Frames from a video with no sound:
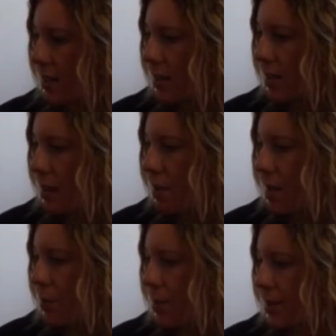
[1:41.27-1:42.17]
Some
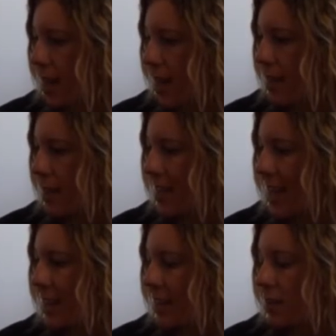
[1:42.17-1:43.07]
people say that
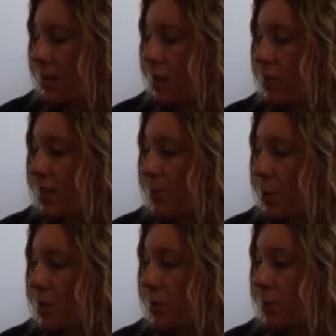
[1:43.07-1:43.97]
aliens are
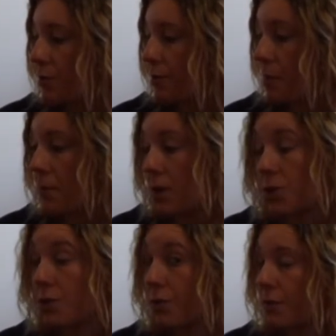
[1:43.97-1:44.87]
responsible for much
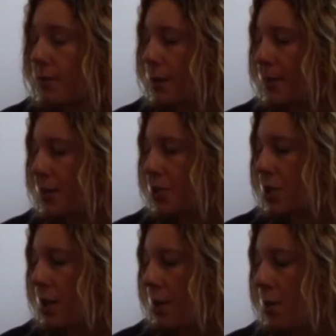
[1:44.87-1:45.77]
of the rubbish,
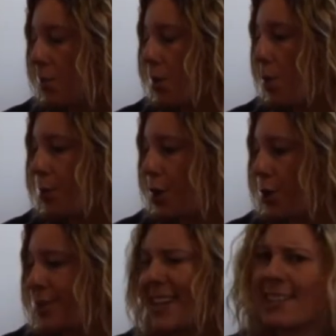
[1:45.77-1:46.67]
but Bob
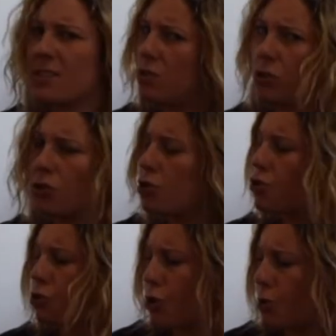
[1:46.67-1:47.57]
knows that's not
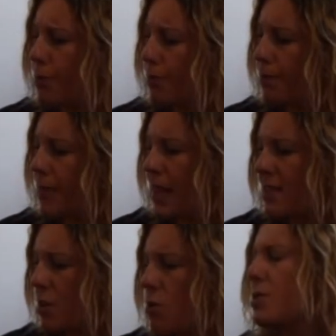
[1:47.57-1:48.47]
true. There's
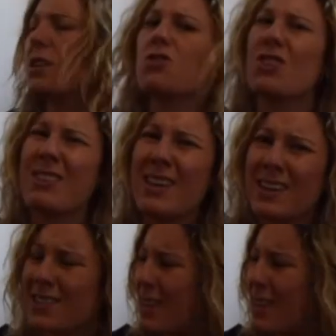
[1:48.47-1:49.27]
no such thing as